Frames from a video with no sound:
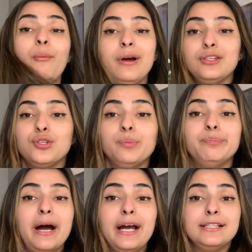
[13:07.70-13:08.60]
went to
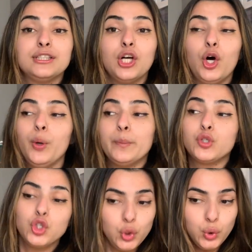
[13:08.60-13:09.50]
buy some
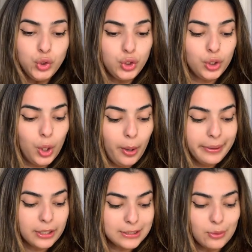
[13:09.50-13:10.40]
shoes, you know,
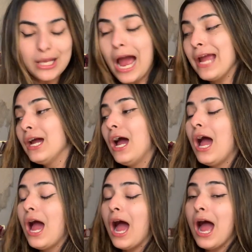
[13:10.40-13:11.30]
because I was like,
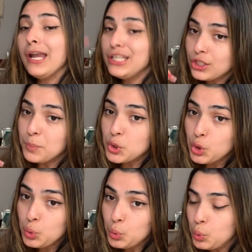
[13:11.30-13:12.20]
I need some
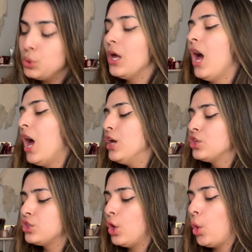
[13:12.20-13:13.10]
shoes.
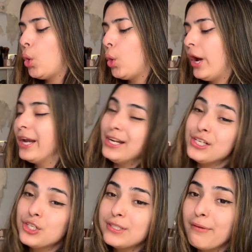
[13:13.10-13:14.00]
So, and these
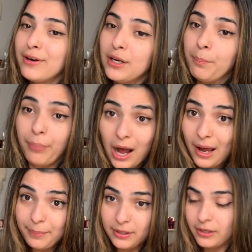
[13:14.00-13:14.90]
shoes are really
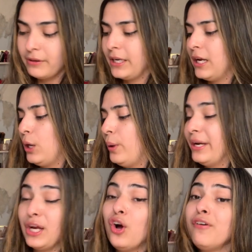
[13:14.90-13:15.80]
popular right now,
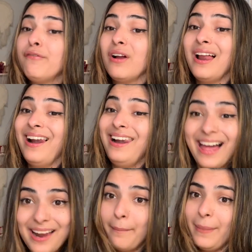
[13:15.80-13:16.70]
and they're going for a lot
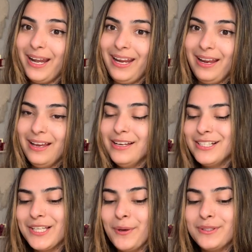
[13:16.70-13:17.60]
of money.
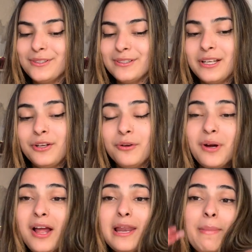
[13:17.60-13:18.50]
So I was just like, you know
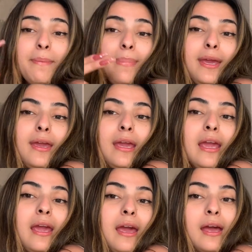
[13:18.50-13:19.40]
what? Let me be
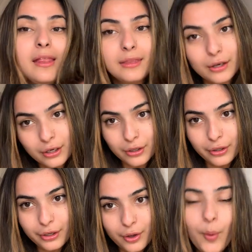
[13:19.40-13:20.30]
the girl,
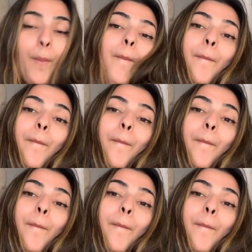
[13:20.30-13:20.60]
you know,